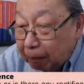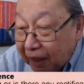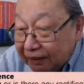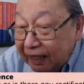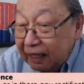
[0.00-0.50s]

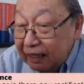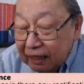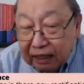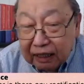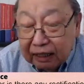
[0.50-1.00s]
But then
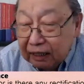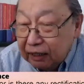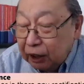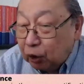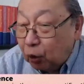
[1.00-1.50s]

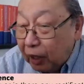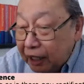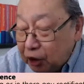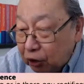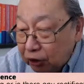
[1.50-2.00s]
the
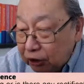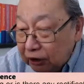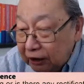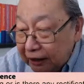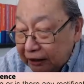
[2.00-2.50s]

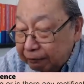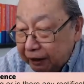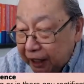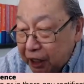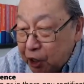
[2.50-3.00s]
corrections, the
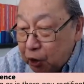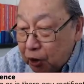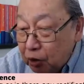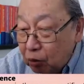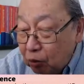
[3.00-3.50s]

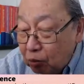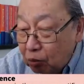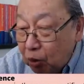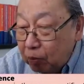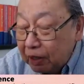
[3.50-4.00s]
rectification
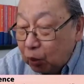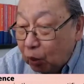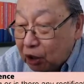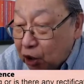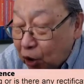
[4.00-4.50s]
movement
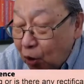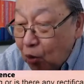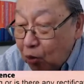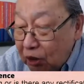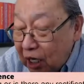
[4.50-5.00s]
was
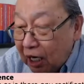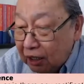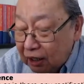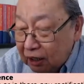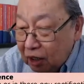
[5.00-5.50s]

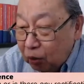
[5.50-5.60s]
done